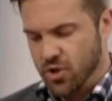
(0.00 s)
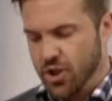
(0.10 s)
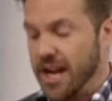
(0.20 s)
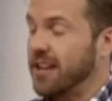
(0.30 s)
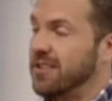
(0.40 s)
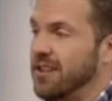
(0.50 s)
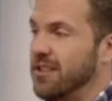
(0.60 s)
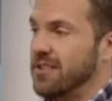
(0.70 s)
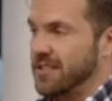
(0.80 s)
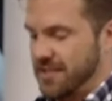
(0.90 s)
Jack the
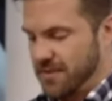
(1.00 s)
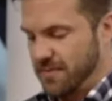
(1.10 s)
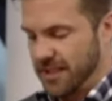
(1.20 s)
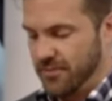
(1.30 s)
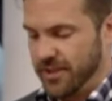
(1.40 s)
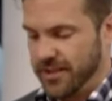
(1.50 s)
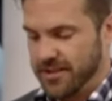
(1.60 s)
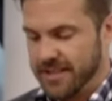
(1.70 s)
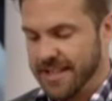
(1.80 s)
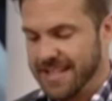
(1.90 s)
artist is really
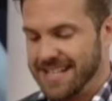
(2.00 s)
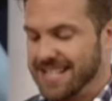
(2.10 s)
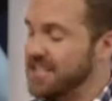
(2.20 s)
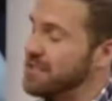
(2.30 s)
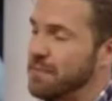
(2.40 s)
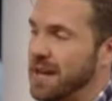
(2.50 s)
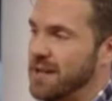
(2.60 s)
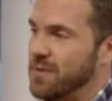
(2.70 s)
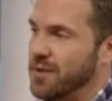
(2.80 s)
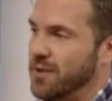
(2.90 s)
weird. He doesn't
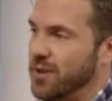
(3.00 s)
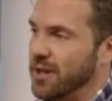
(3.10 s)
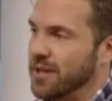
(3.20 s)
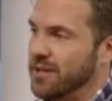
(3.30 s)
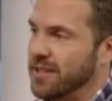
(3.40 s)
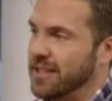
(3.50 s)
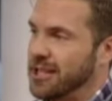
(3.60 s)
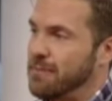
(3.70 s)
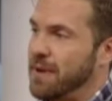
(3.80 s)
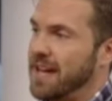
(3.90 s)
paint with oil.
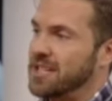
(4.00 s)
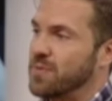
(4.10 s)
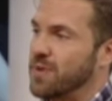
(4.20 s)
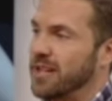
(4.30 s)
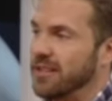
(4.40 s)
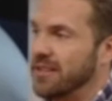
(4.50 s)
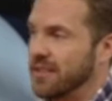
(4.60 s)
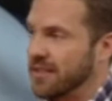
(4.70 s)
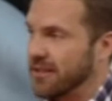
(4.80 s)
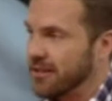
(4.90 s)
He paints
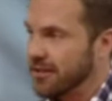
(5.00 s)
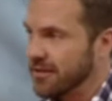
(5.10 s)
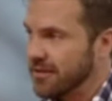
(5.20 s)
with